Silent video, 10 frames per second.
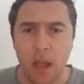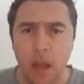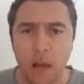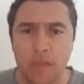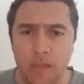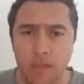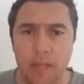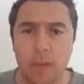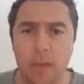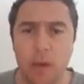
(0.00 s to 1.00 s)
Obviously,
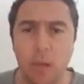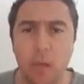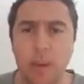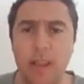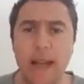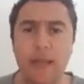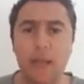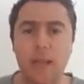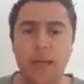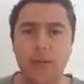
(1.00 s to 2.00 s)
with your 1,000
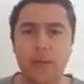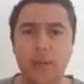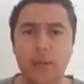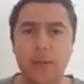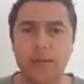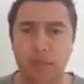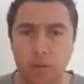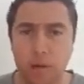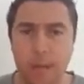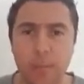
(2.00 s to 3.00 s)
word stories for the
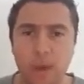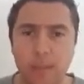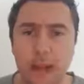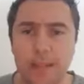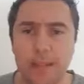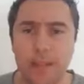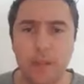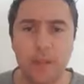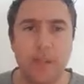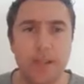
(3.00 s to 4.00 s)
Rainbow Writing
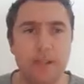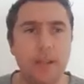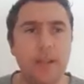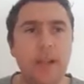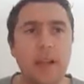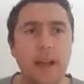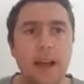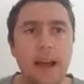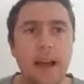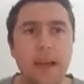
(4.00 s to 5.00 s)
Competition,
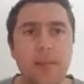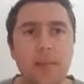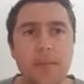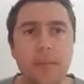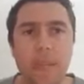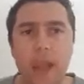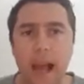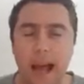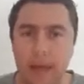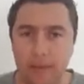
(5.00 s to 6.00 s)
I
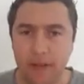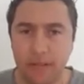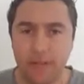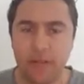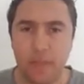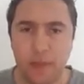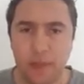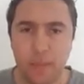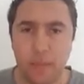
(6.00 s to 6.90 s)
have asked for